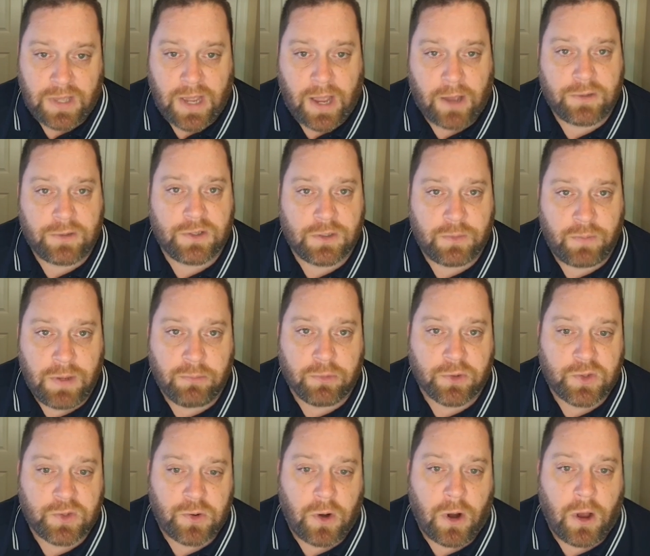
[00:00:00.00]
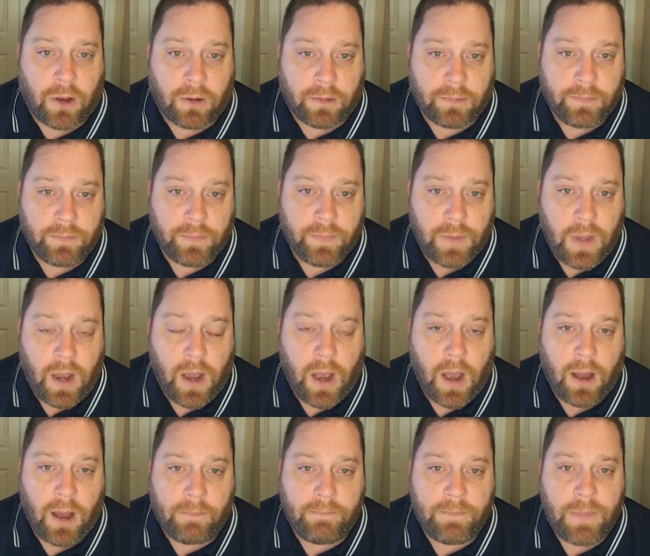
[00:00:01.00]
thousands of people strong.
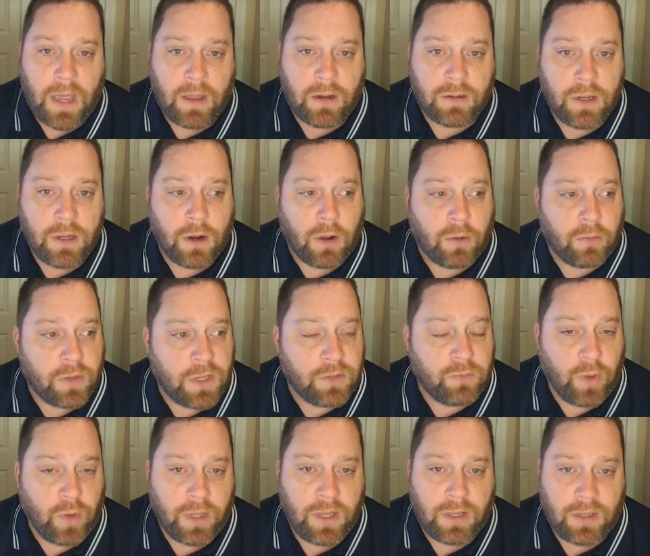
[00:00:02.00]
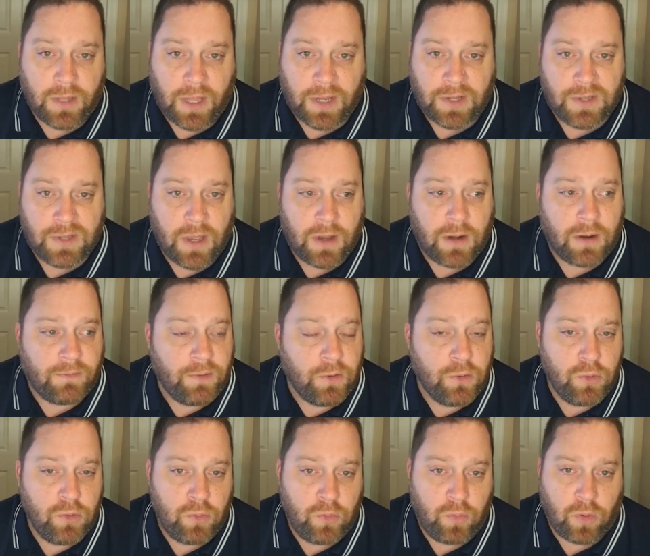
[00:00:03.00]
And, it really, like I said, if
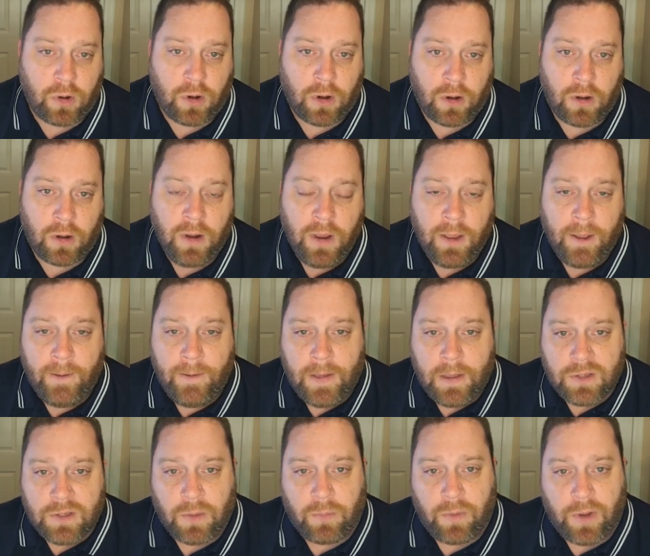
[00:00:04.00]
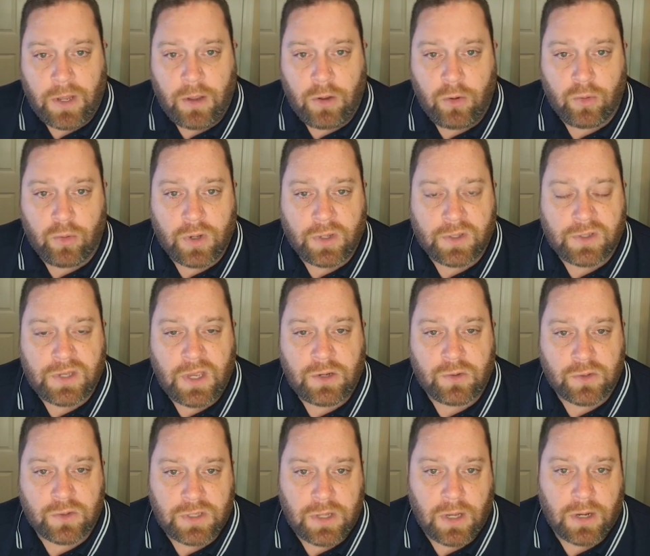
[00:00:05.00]
you were somebody who was
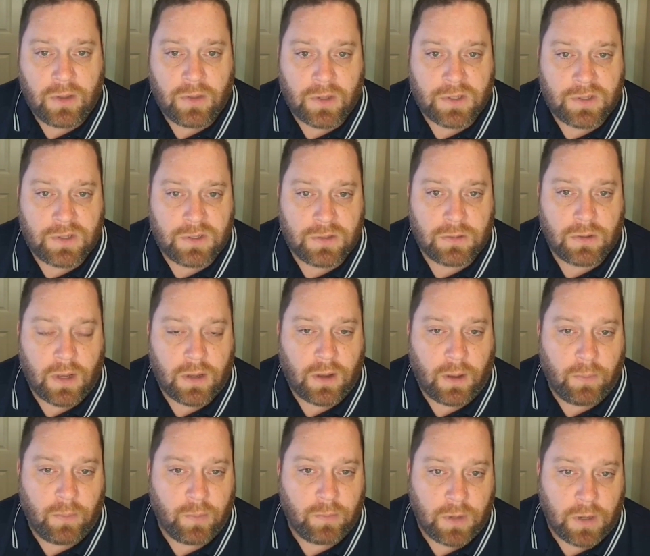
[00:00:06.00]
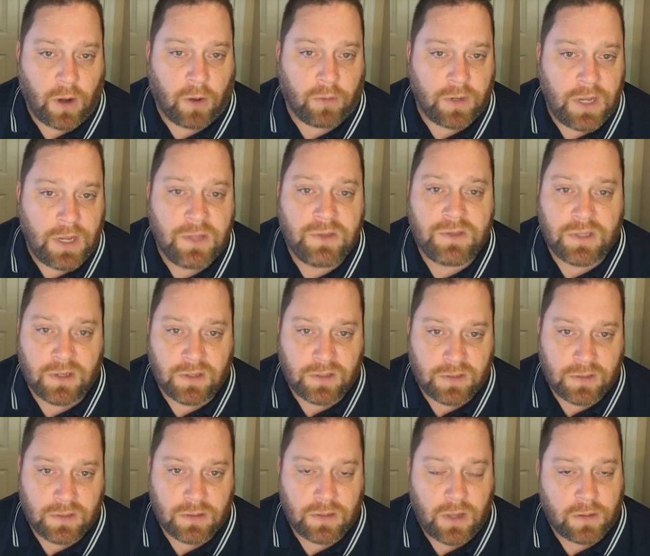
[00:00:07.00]
interested in this, needs
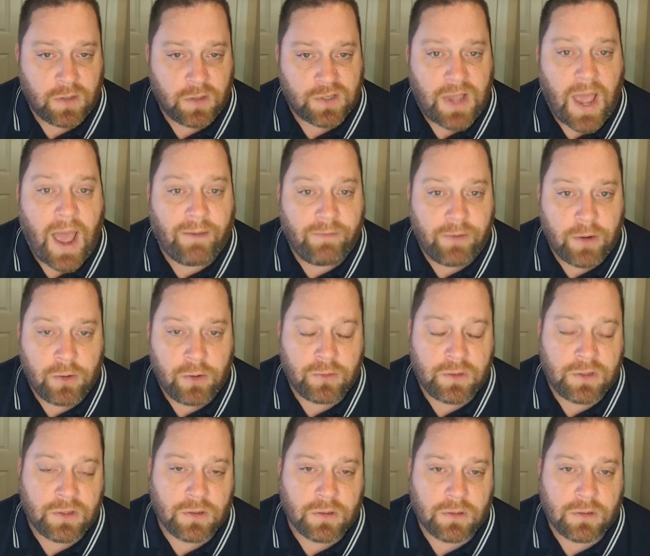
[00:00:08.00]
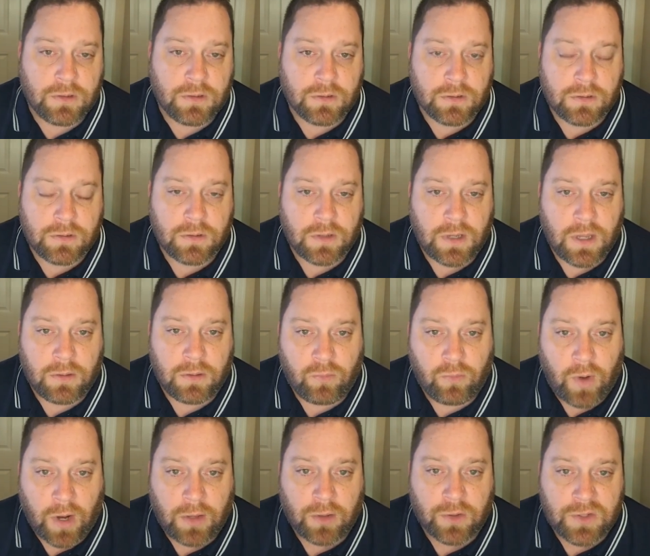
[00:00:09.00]
this avenue to get
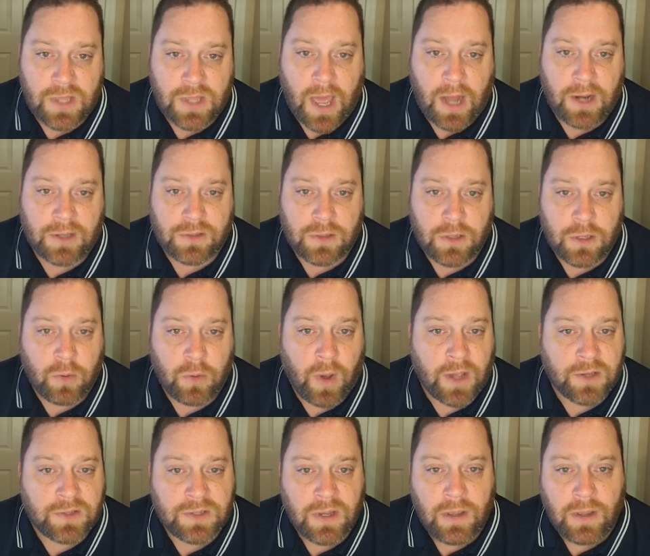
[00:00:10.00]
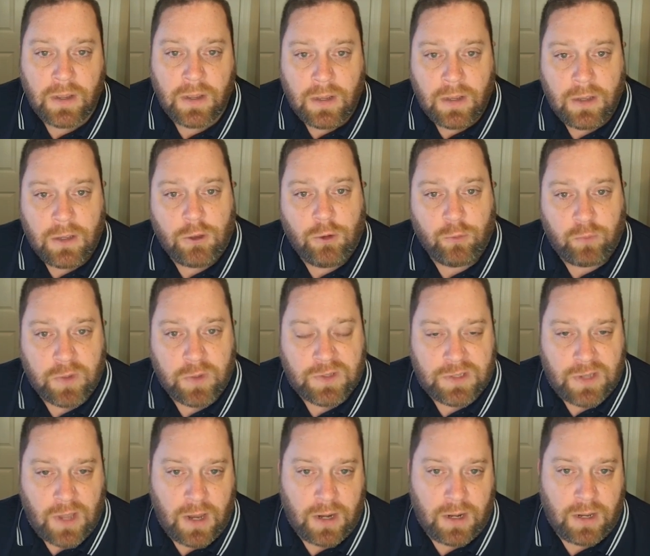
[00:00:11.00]
regular status in the U.S., you've been
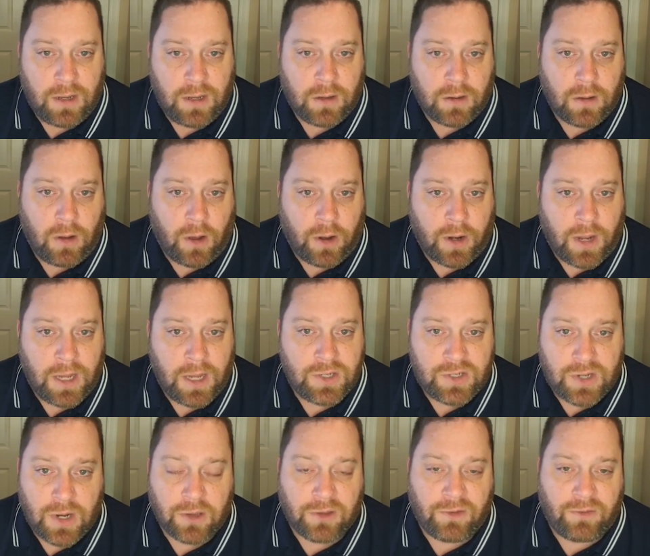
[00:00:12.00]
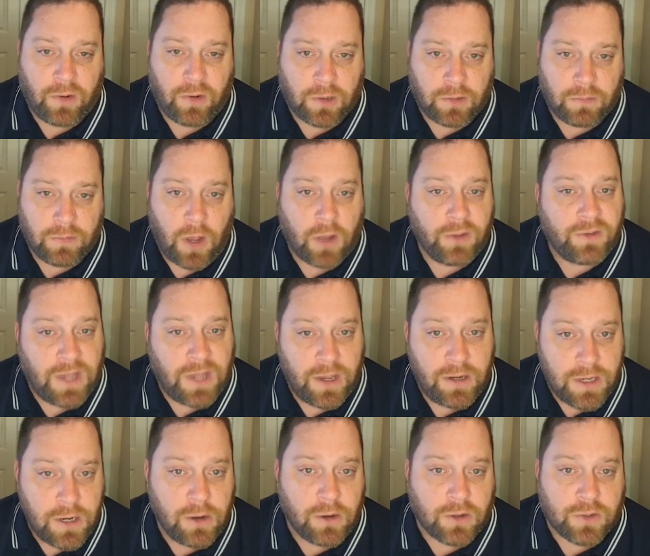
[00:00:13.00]
standing on eggshells for 10
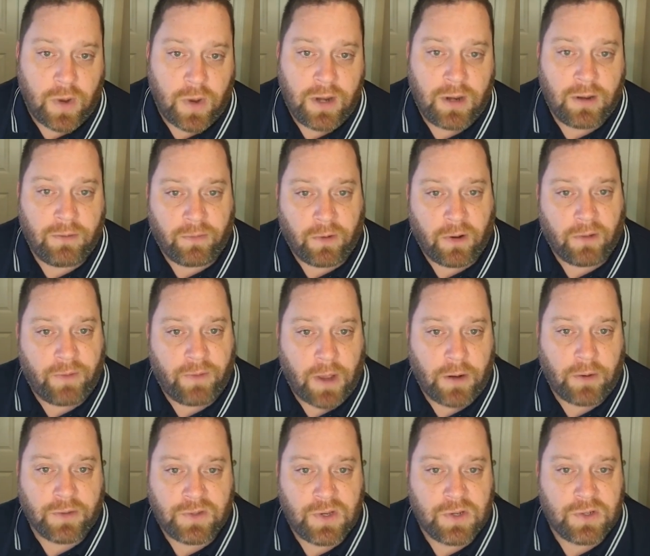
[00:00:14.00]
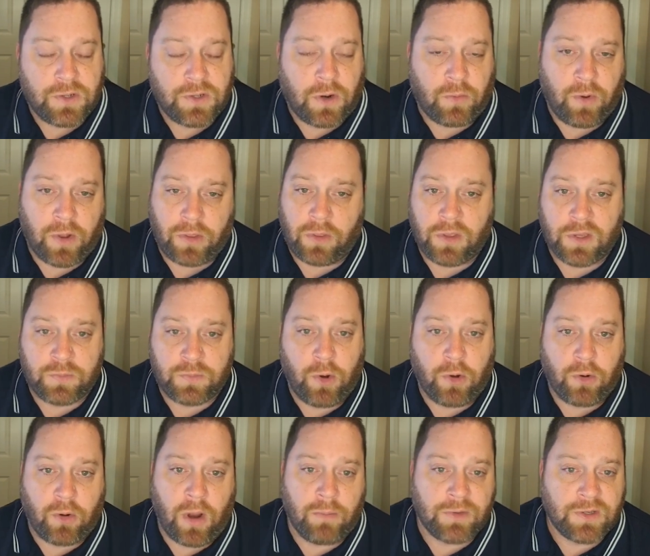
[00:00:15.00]
years waiting for a final decision on whether this
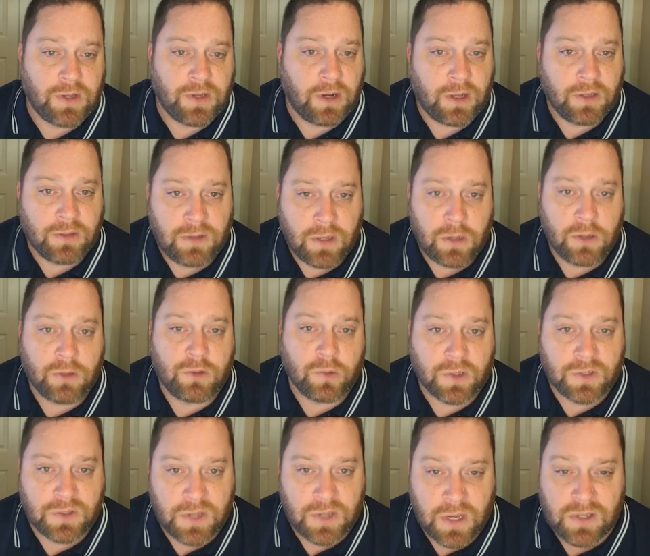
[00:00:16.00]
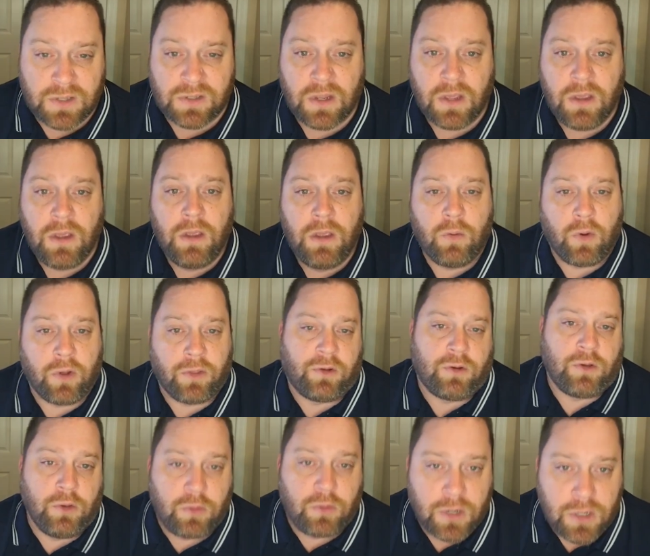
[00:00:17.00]
program is going to continue to exist, whether
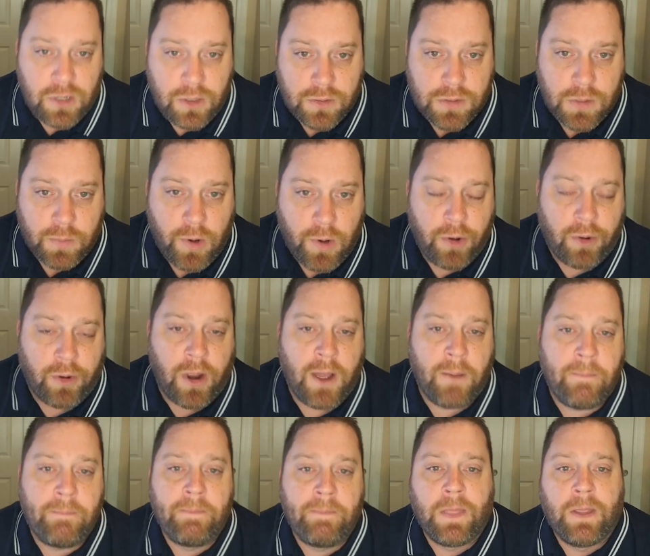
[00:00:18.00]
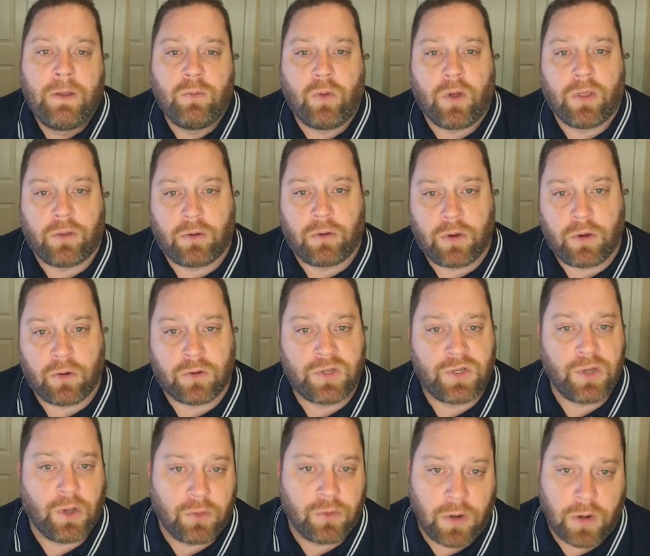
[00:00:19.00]
you can use the program, whether your
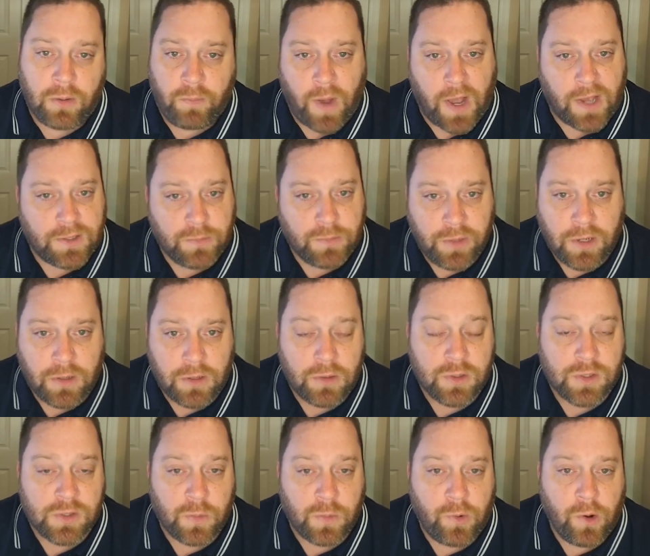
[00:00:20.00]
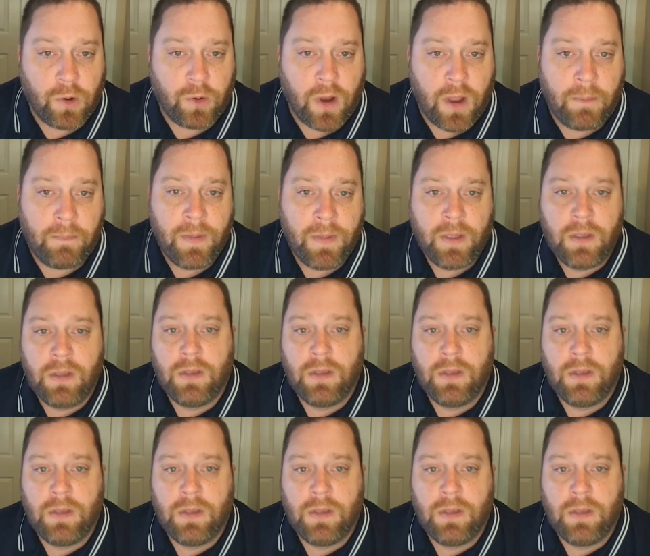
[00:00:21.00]
children possibly could use the program.